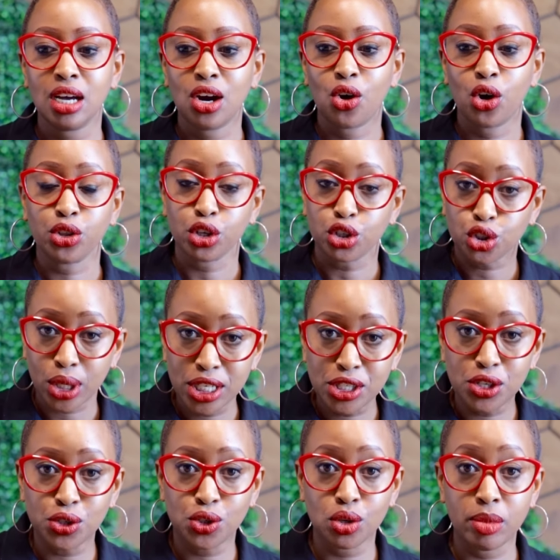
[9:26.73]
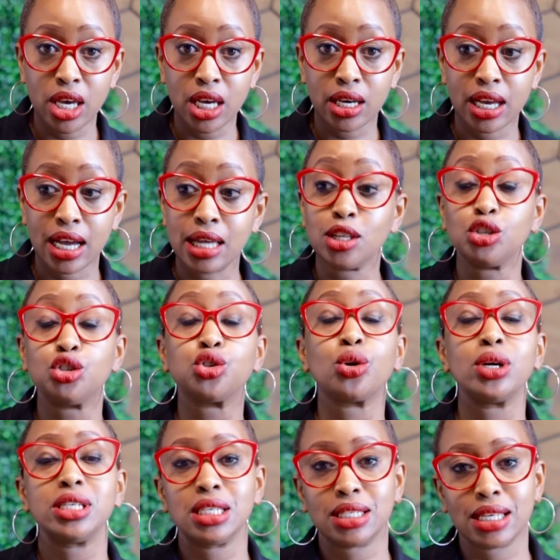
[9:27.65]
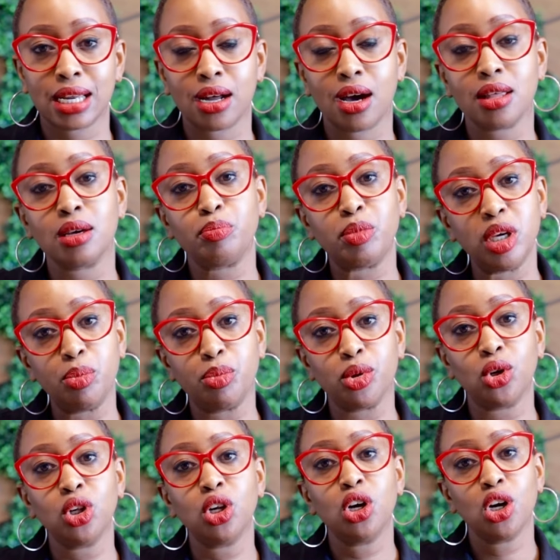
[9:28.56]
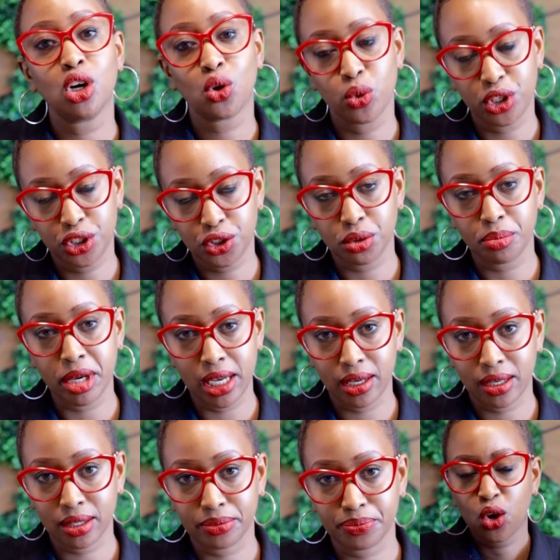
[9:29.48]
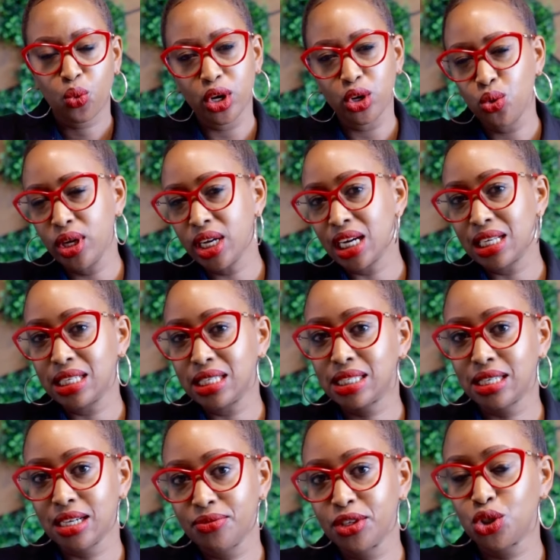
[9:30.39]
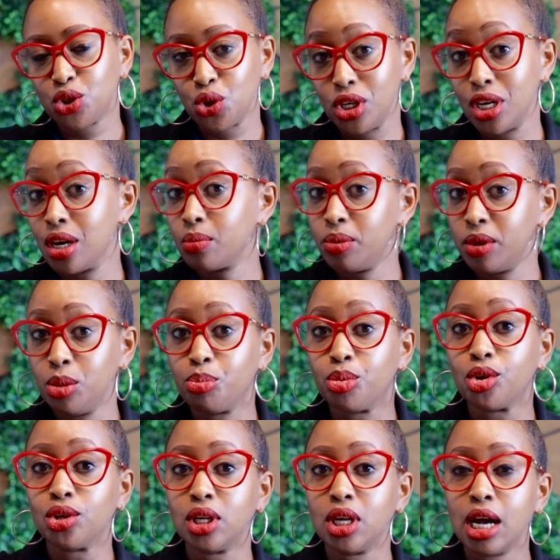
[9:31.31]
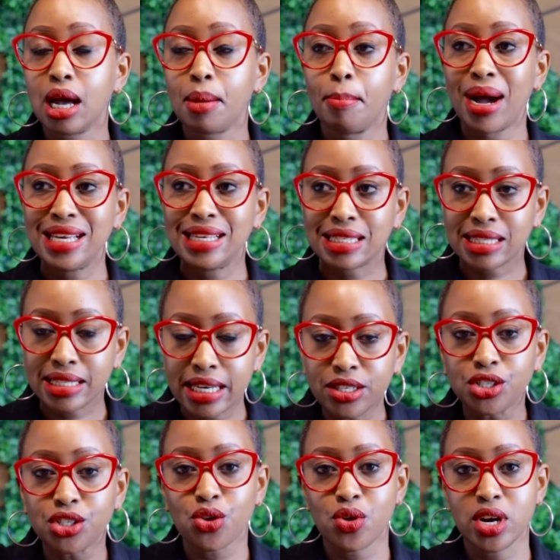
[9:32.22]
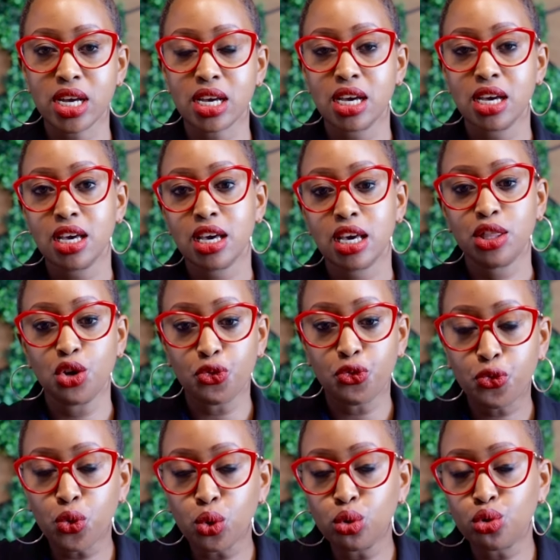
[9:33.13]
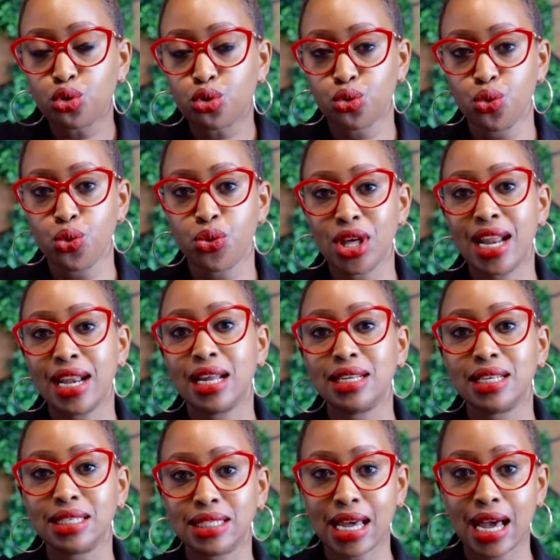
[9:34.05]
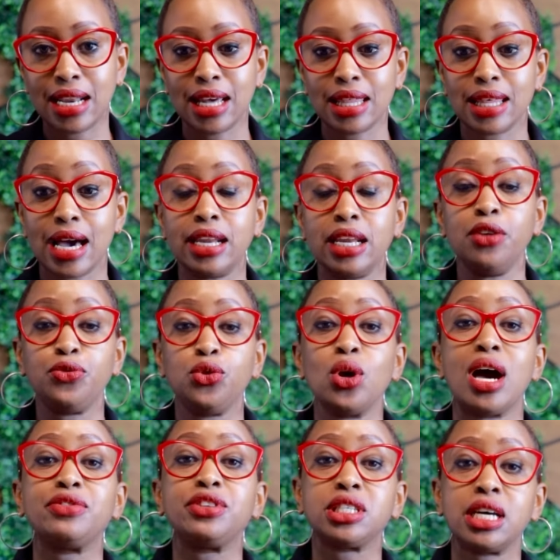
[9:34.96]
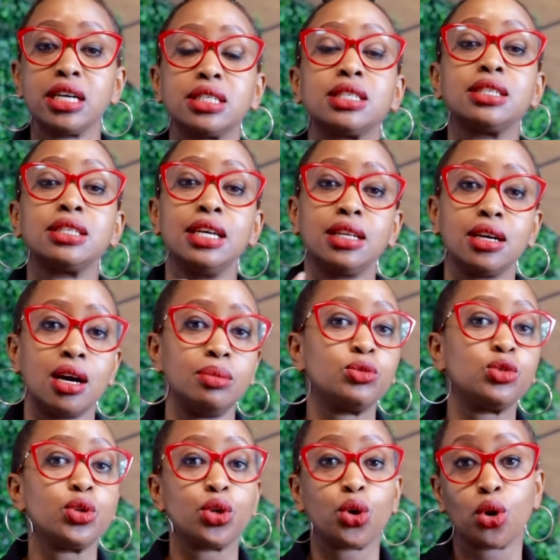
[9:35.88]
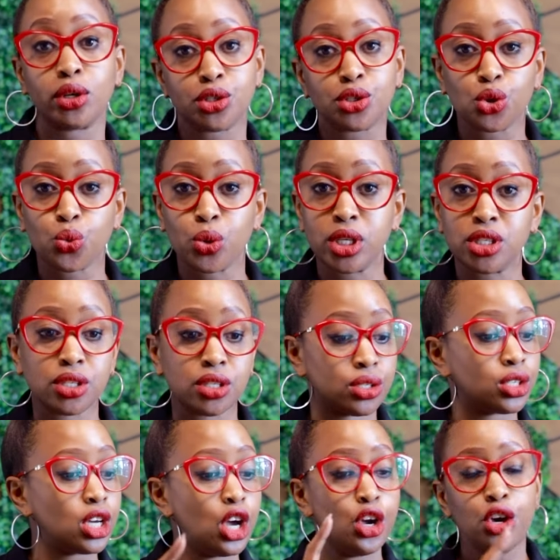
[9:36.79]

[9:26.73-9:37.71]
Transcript: on the choices you make and the choices that other people wish to make. We're doing a disservice to young people by censoring the full truth and understanding that if you have sex, it comes with consequences.